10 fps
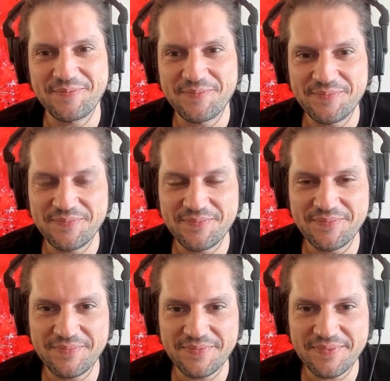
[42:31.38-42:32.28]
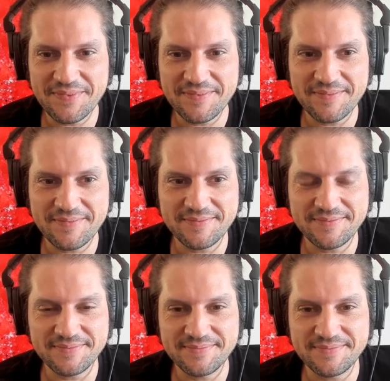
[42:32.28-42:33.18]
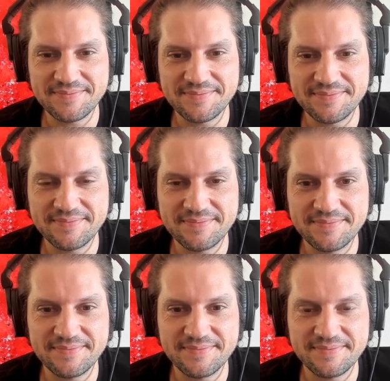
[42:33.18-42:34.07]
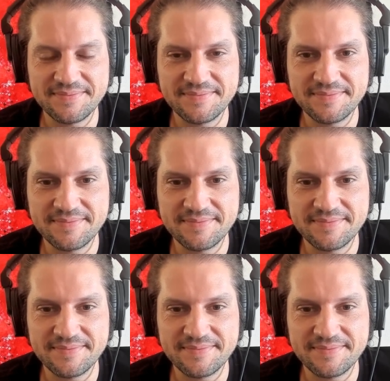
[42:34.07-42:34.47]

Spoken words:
This person isn't speaking.